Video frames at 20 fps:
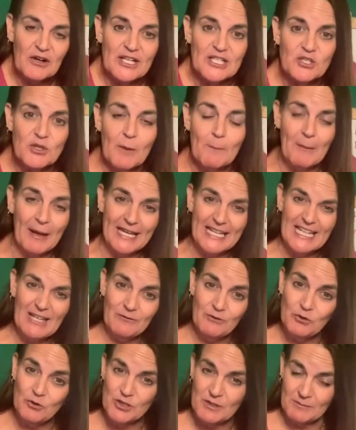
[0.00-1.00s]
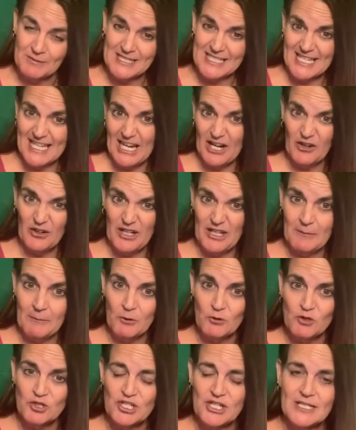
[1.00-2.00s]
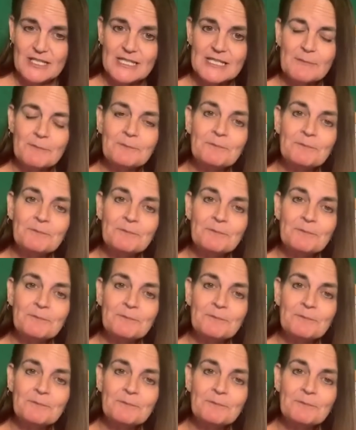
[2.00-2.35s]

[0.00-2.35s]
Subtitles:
so it might give you some scary emotions.